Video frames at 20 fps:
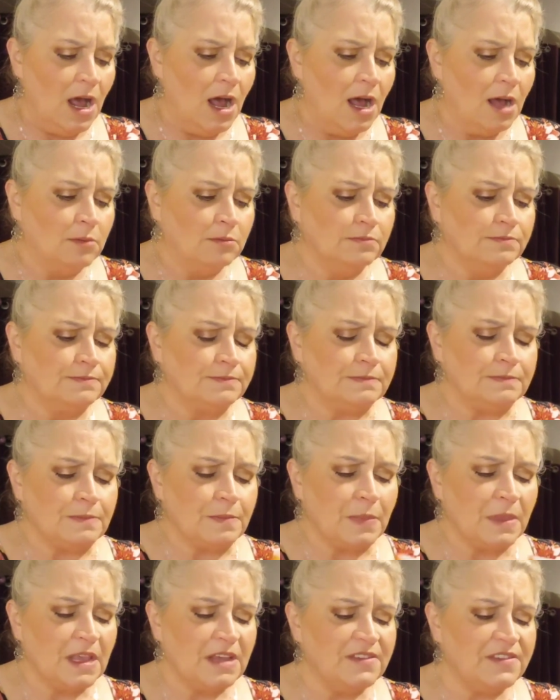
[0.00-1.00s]
Um,
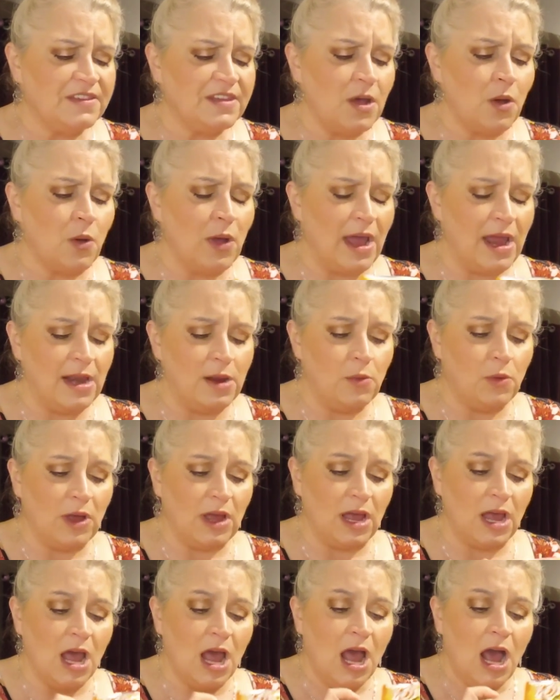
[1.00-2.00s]
so
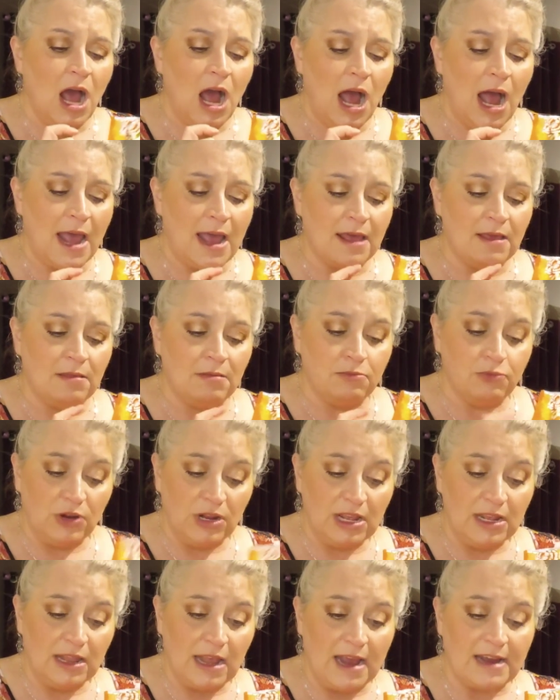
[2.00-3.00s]
anyway, I
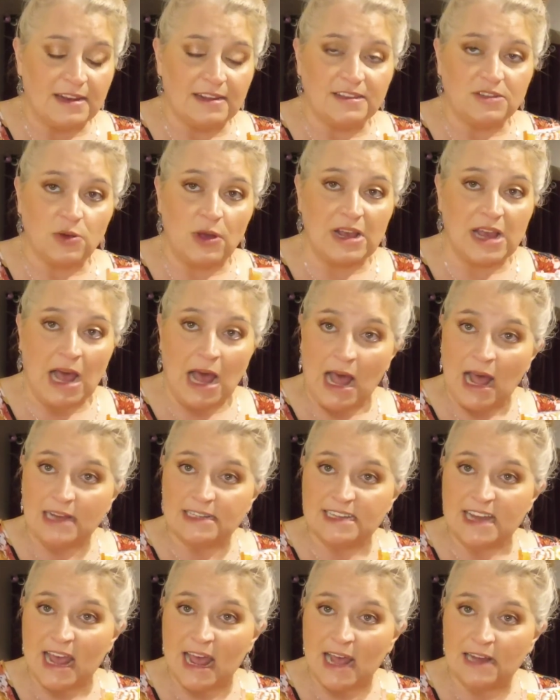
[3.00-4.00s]
really liked it. So I
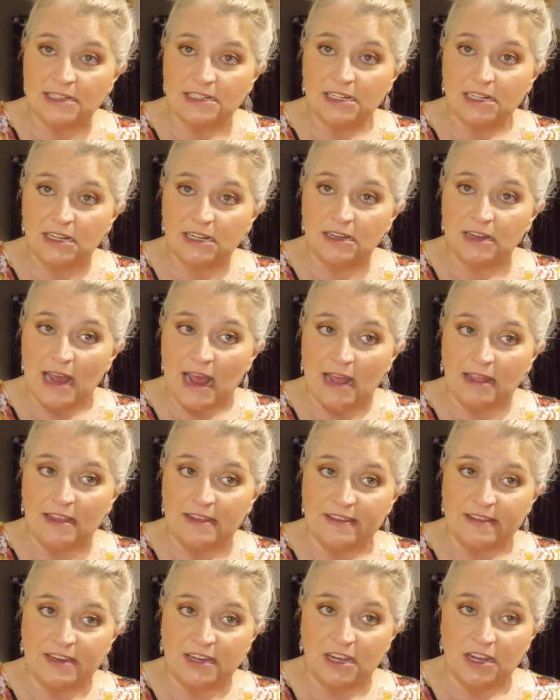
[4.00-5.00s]
contacted
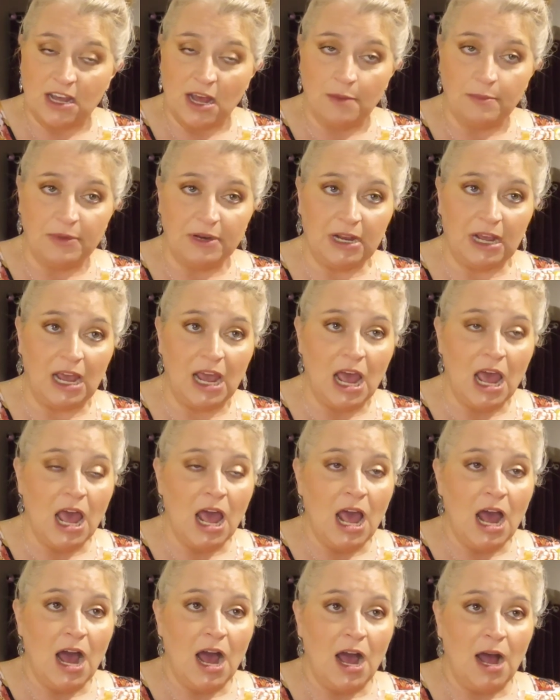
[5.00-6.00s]
Atlas Tea Company
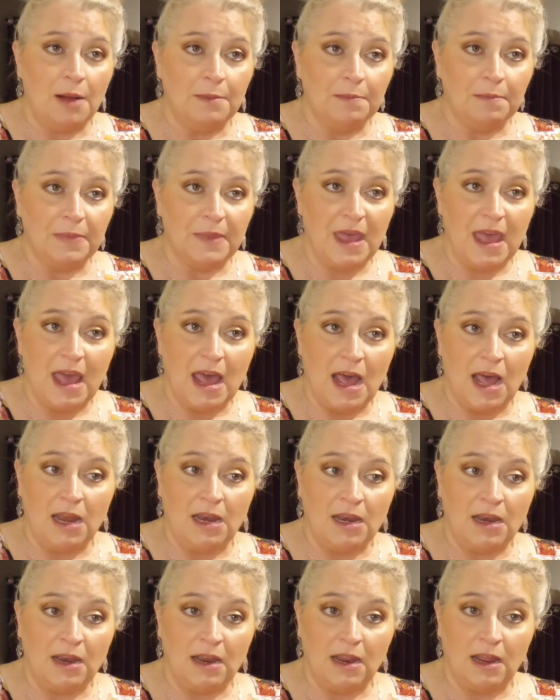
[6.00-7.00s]
um,
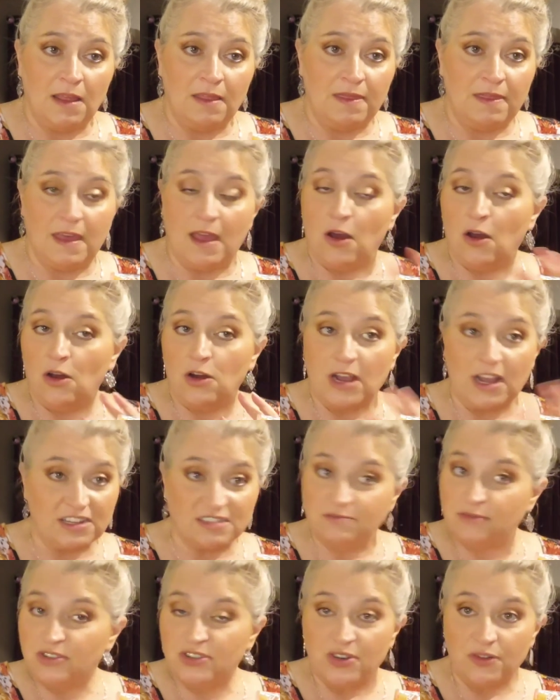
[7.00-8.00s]
and their
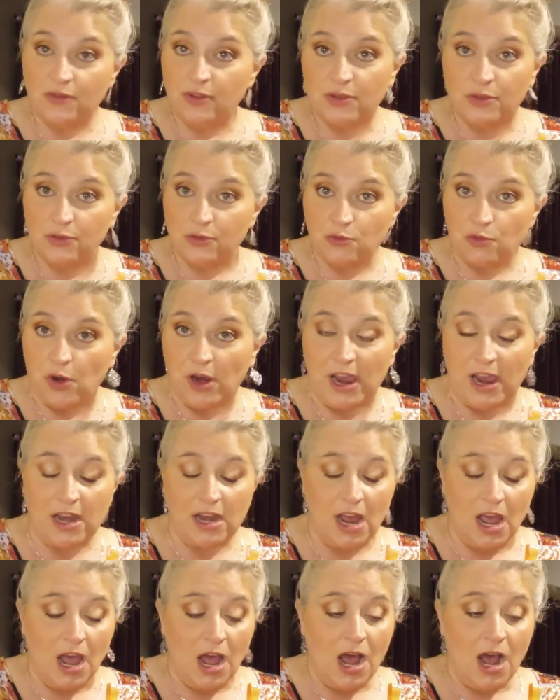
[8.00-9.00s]
customer service was
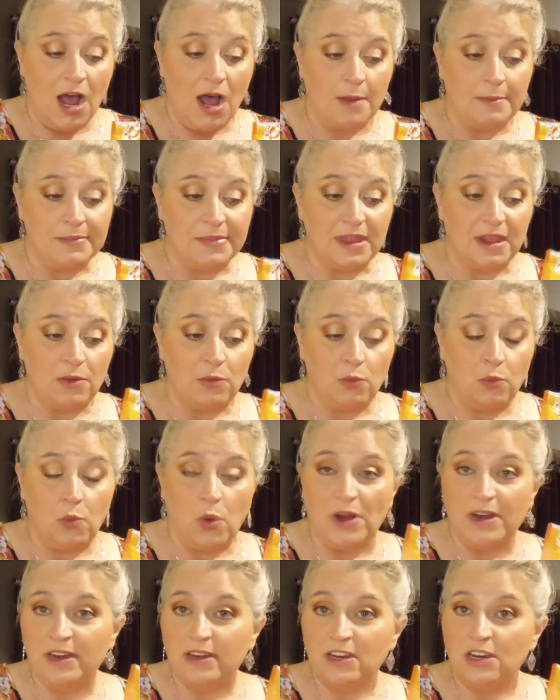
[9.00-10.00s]
great. Um,
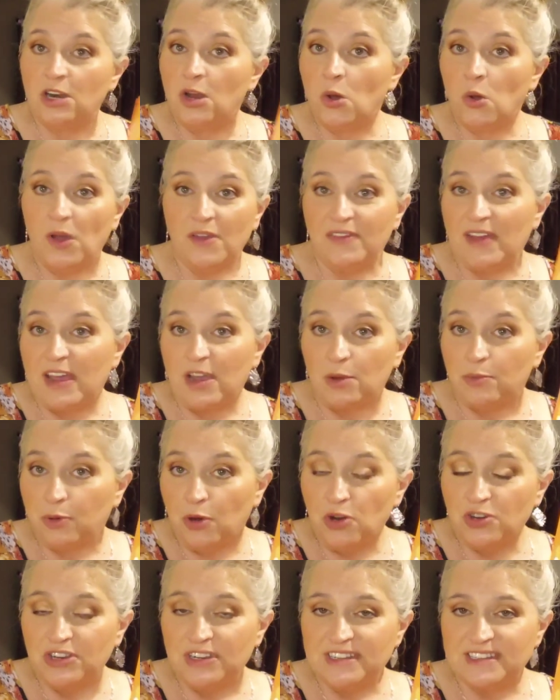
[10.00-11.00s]
wanting to know if I could
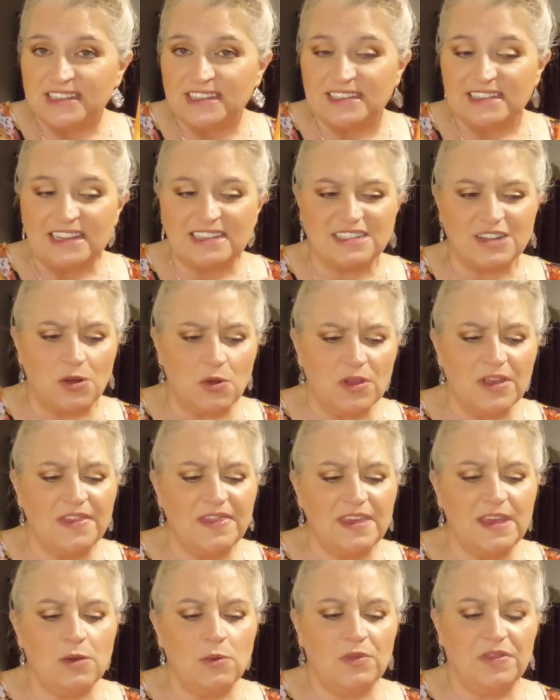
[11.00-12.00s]
purchase this. That's the only
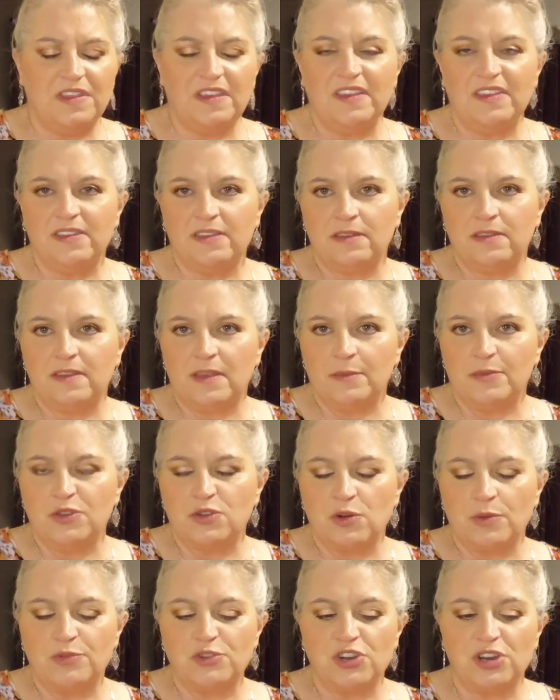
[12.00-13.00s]
thing with this
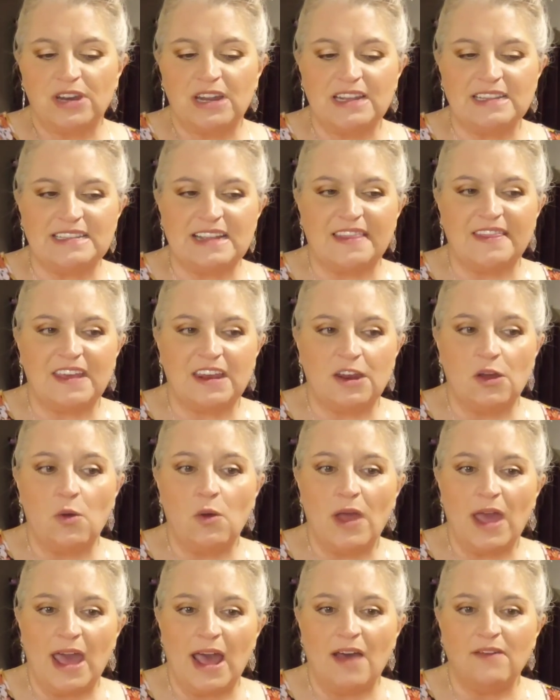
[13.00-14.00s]
subscription is that they
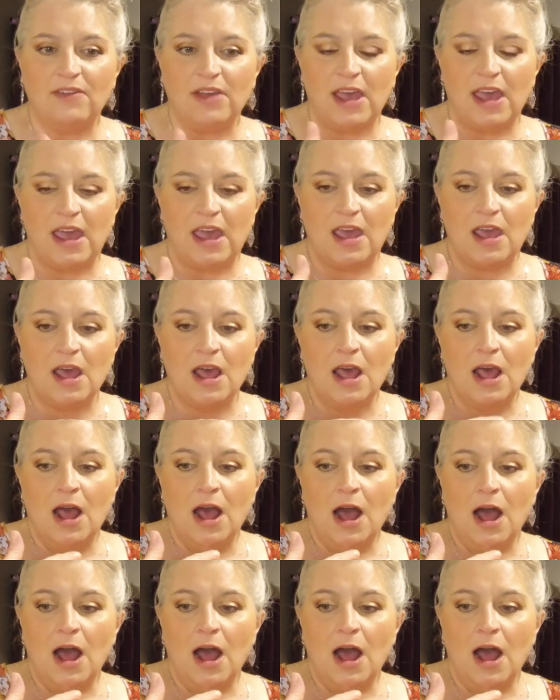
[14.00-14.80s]
don't have a